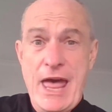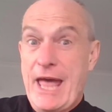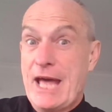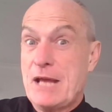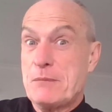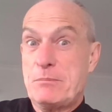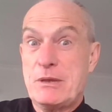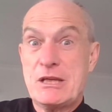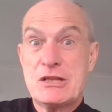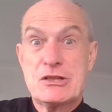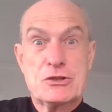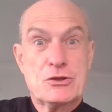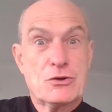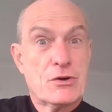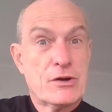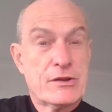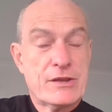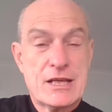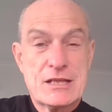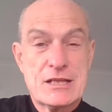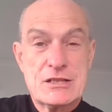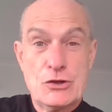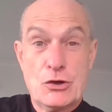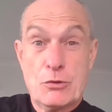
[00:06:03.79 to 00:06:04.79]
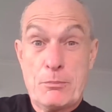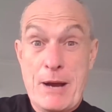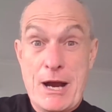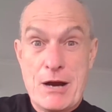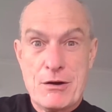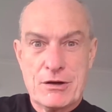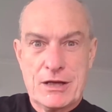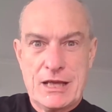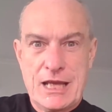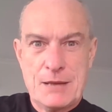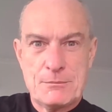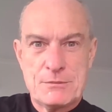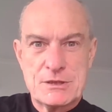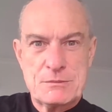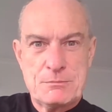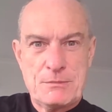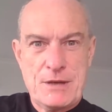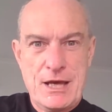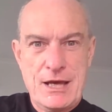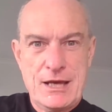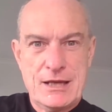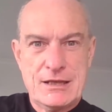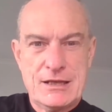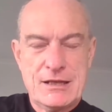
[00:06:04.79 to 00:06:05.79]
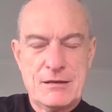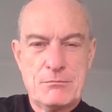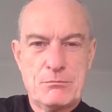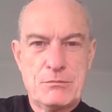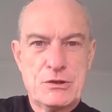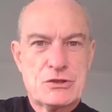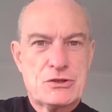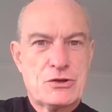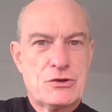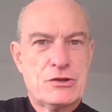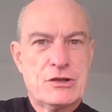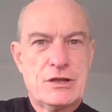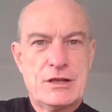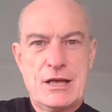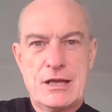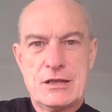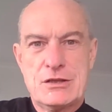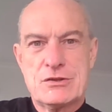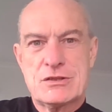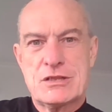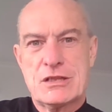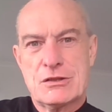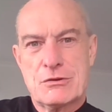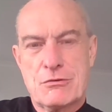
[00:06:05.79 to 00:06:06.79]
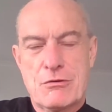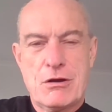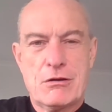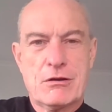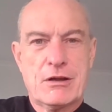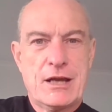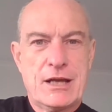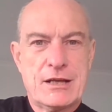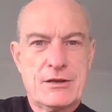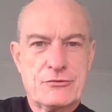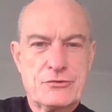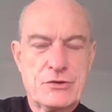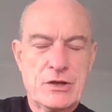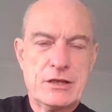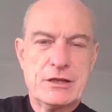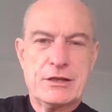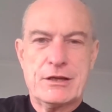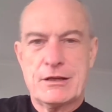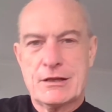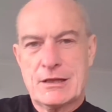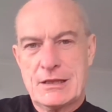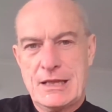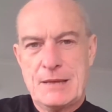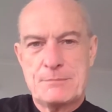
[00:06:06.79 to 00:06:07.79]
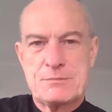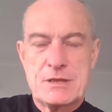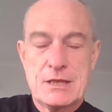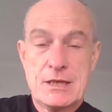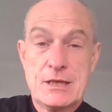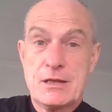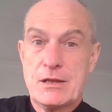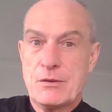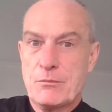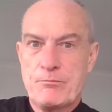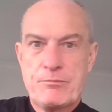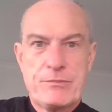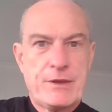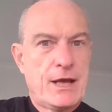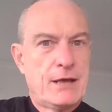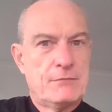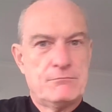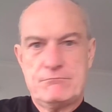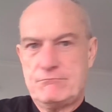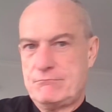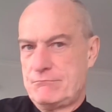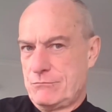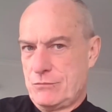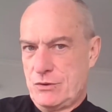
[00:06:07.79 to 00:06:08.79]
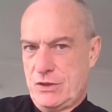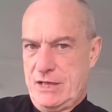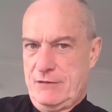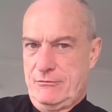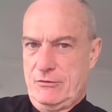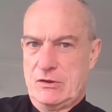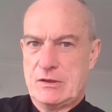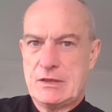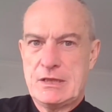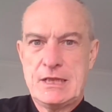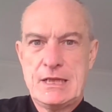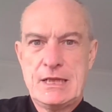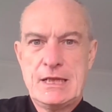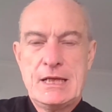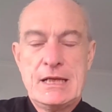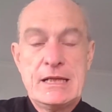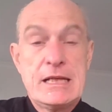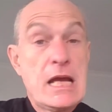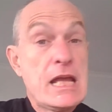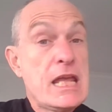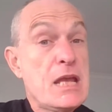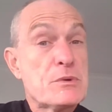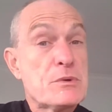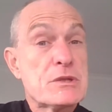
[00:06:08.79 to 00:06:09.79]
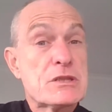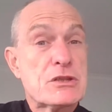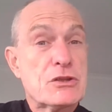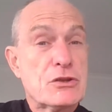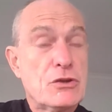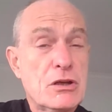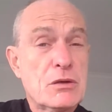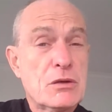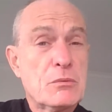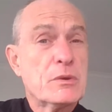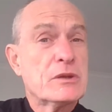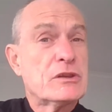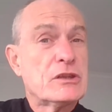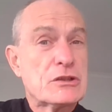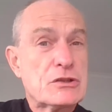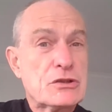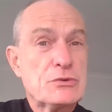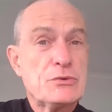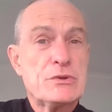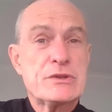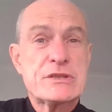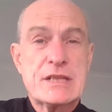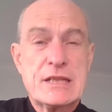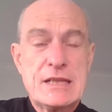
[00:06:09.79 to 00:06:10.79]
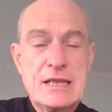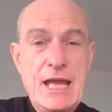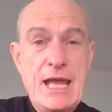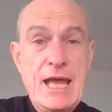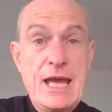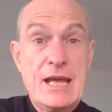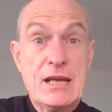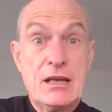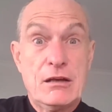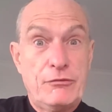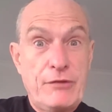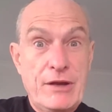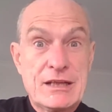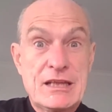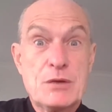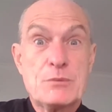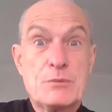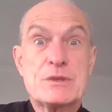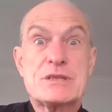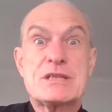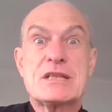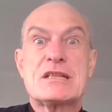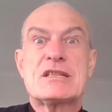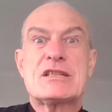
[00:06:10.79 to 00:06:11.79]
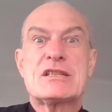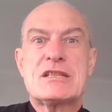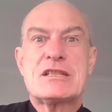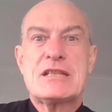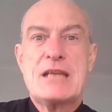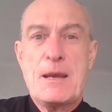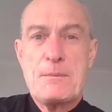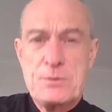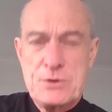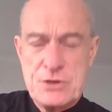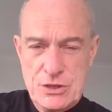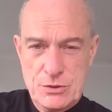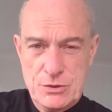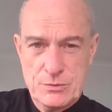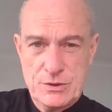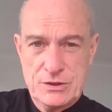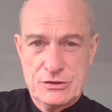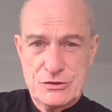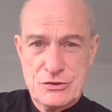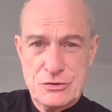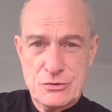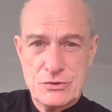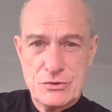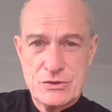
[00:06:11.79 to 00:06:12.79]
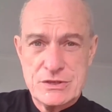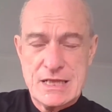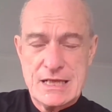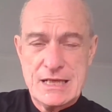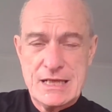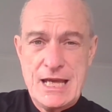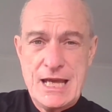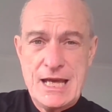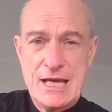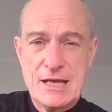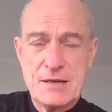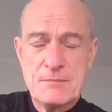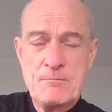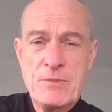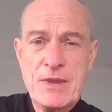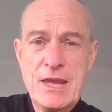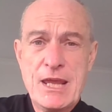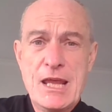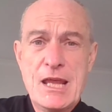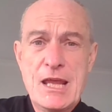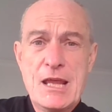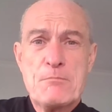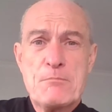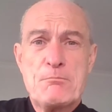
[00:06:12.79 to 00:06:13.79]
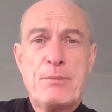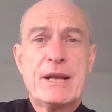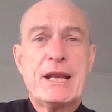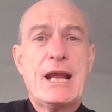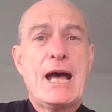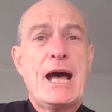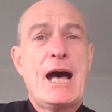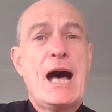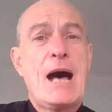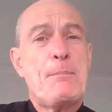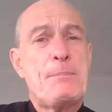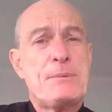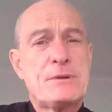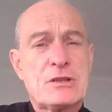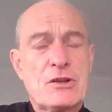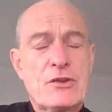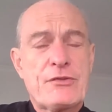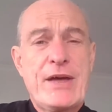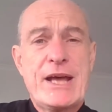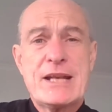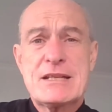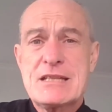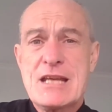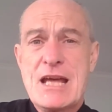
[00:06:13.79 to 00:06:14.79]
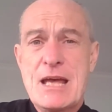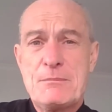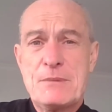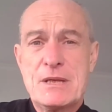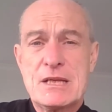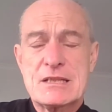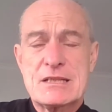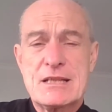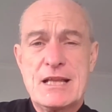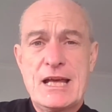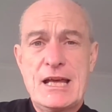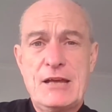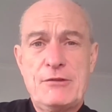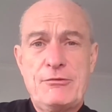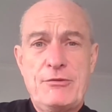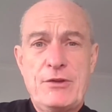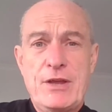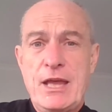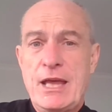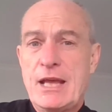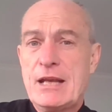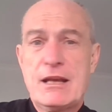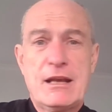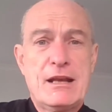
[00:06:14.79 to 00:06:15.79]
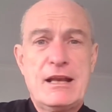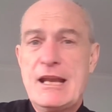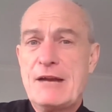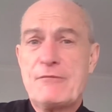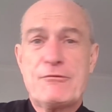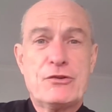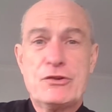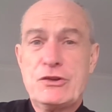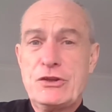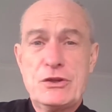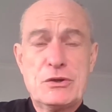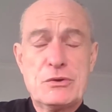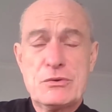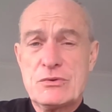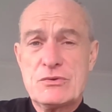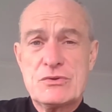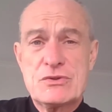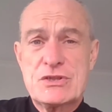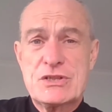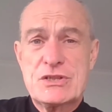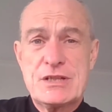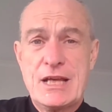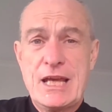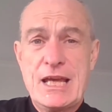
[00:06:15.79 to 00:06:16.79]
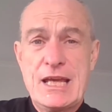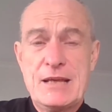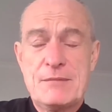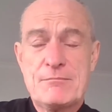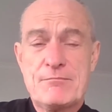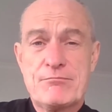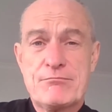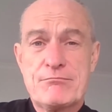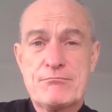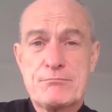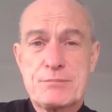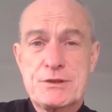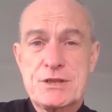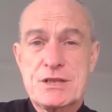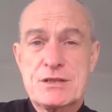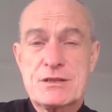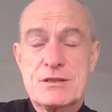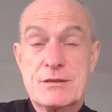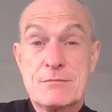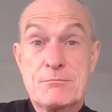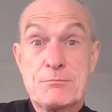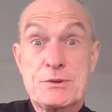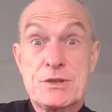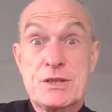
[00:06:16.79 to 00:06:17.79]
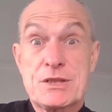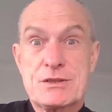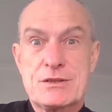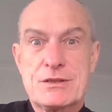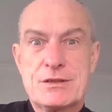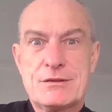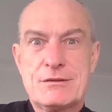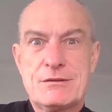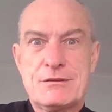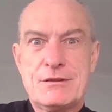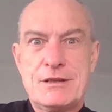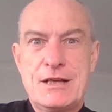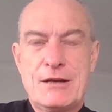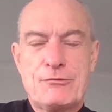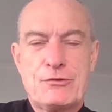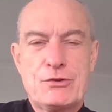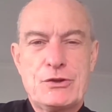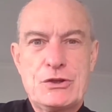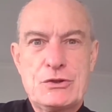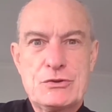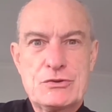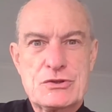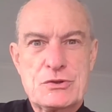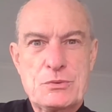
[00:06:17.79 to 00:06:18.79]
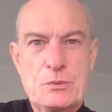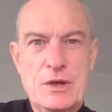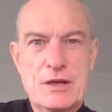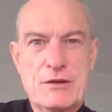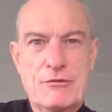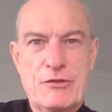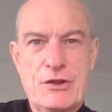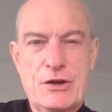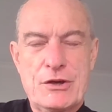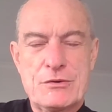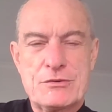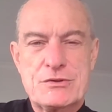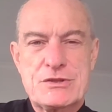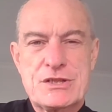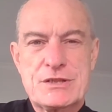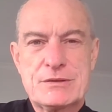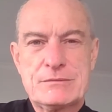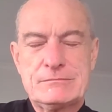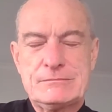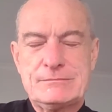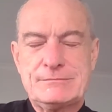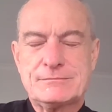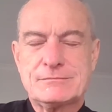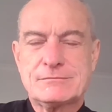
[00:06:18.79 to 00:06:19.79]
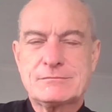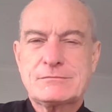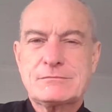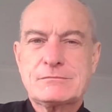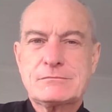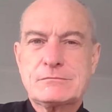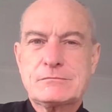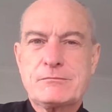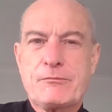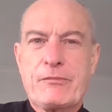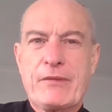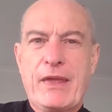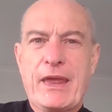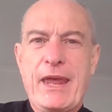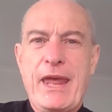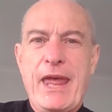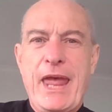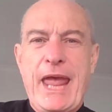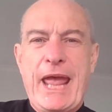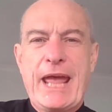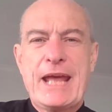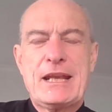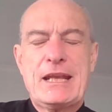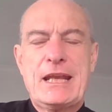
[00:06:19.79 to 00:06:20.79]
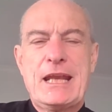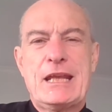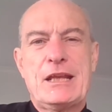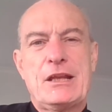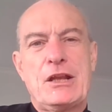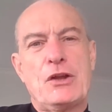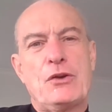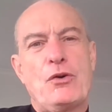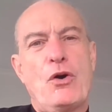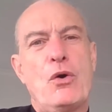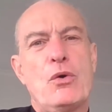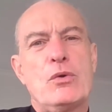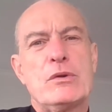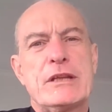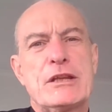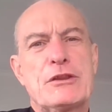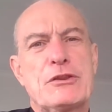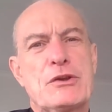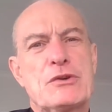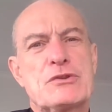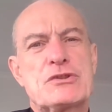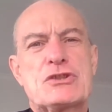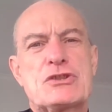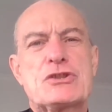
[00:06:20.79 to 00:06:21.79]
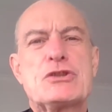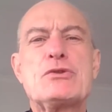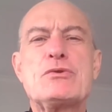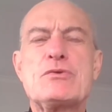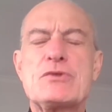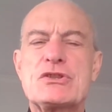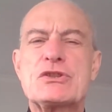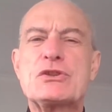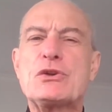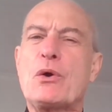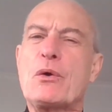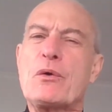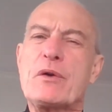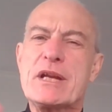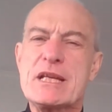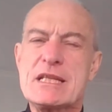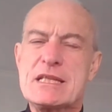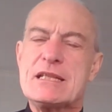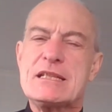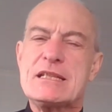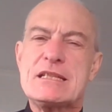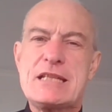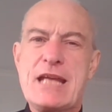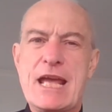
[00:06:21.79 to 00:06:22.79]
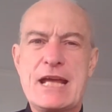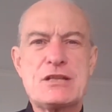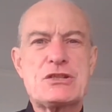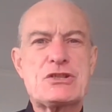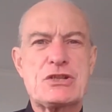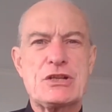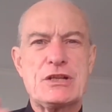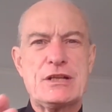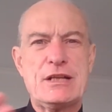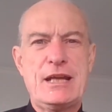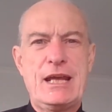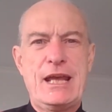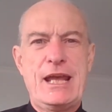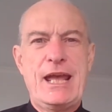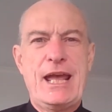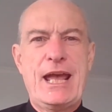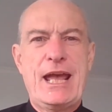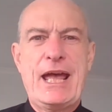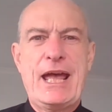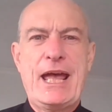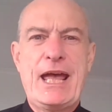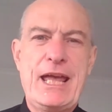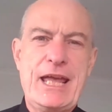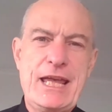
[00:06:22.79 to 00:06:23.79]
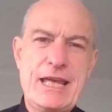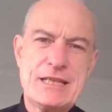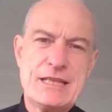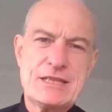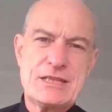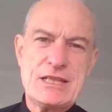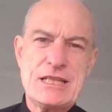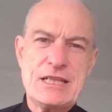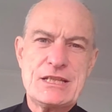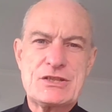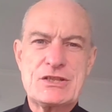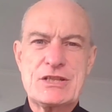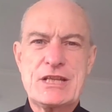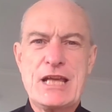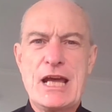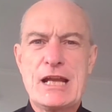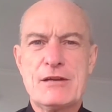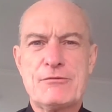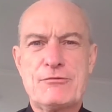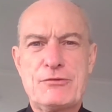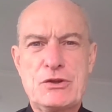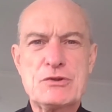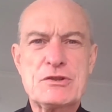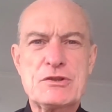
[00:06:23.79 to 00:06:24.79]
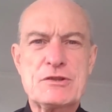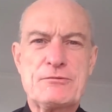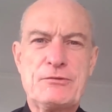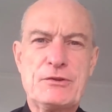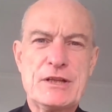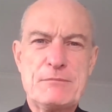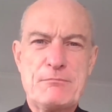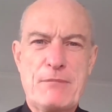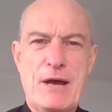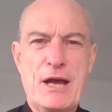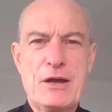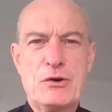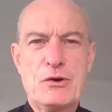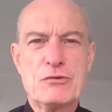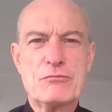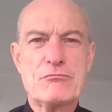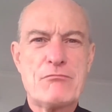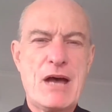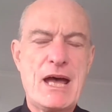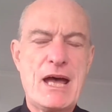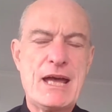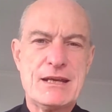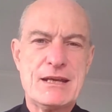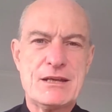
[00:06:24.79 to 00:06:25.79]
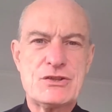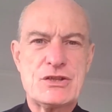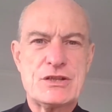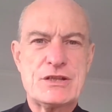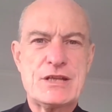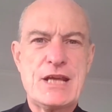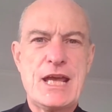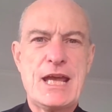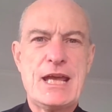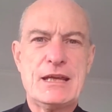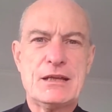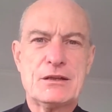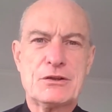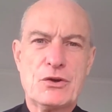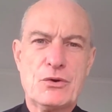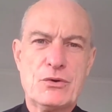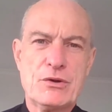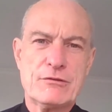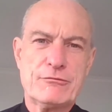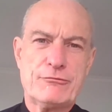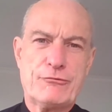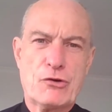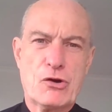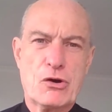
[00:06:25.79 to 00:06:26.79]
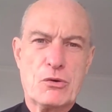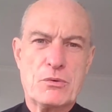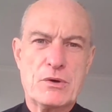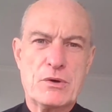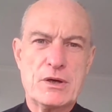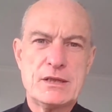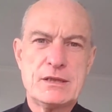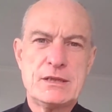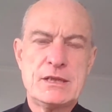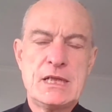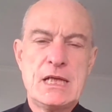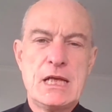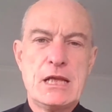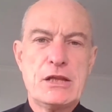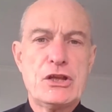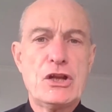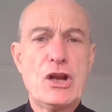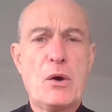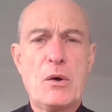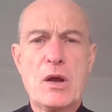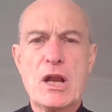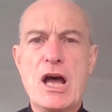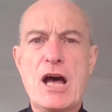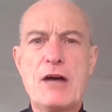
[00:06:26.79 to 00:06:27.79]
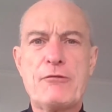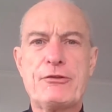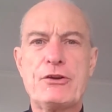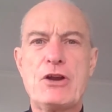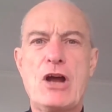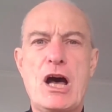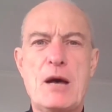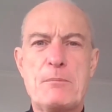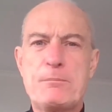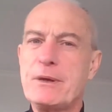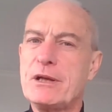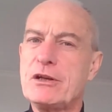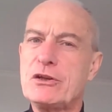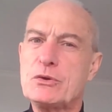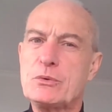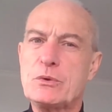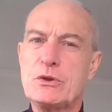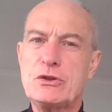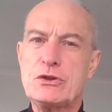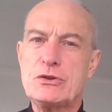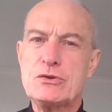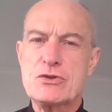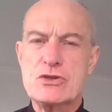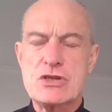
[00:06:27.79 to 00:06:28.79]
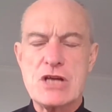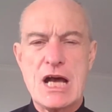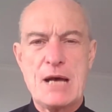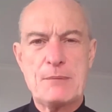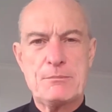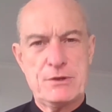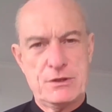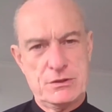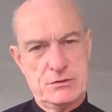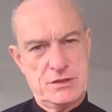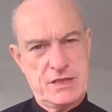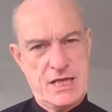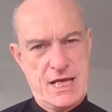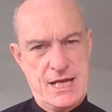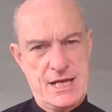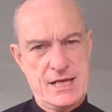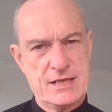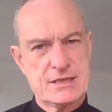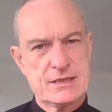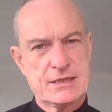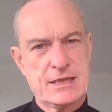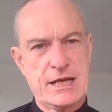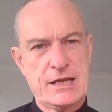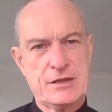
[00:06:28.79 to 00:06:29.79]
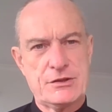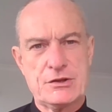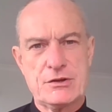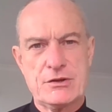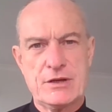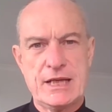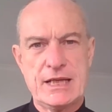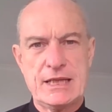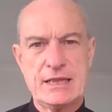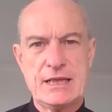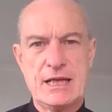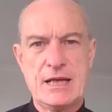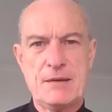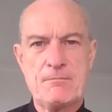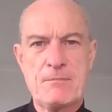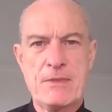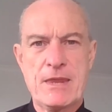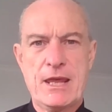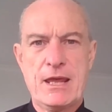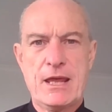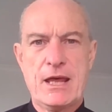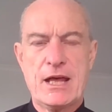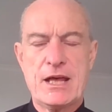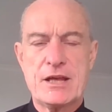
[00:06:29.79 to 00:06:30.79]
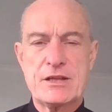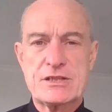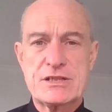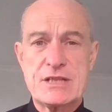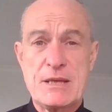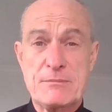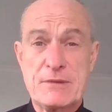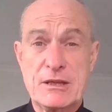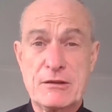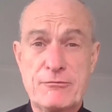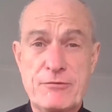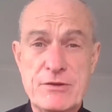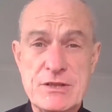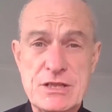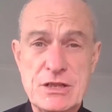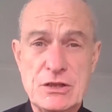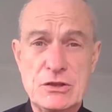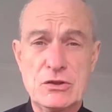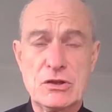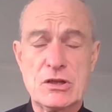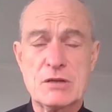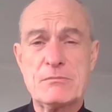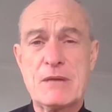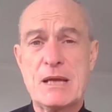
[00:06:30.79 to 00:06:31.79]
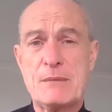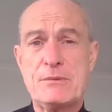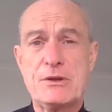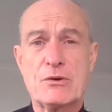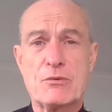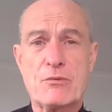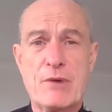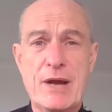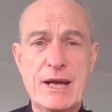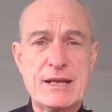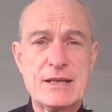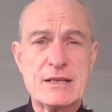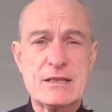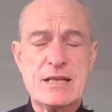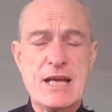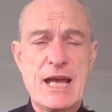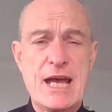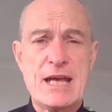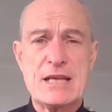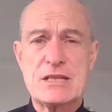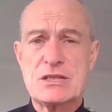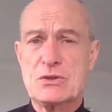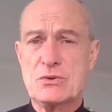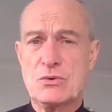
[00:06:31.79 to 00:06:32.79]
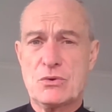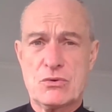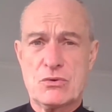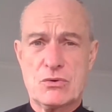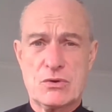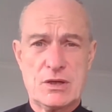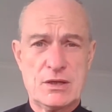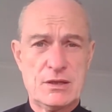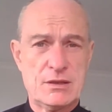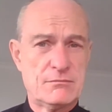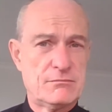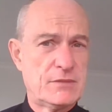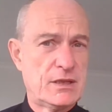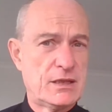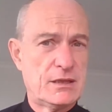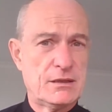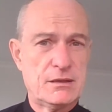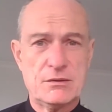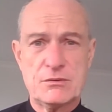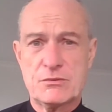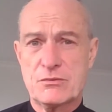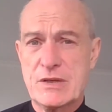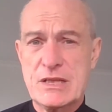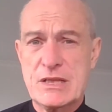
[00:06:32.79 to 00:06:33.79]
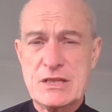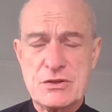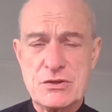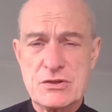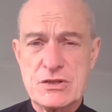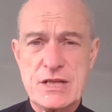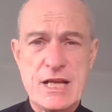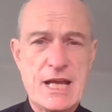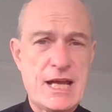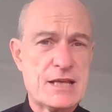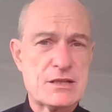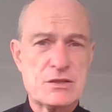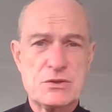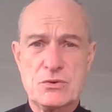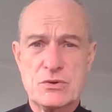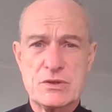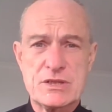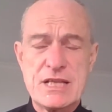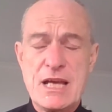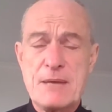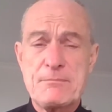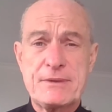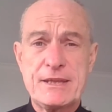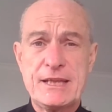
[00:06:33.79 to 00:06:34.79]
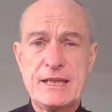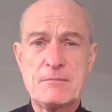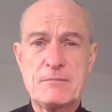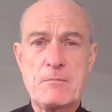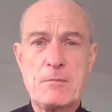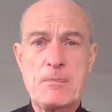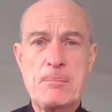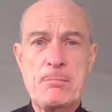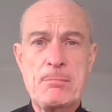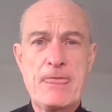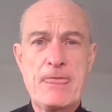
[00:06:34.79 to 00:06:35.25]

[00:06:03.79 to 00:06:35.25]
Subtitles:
And be sure there's no power cables behind it, and be sure you're not using the wrong kind of drill. You're going to collapse, whatever. Now, he was good with the tools that he had. In fact, he was exceptional with the tools that he had. But up until that time in his life, had never used a bzz, bzz, never used one of those. And holding those two stories in tension is kind of useful in my own mind today and going forward. You know, I'll often hop into a new job, a new task, either something physical or maybe a writing task or a research task or something.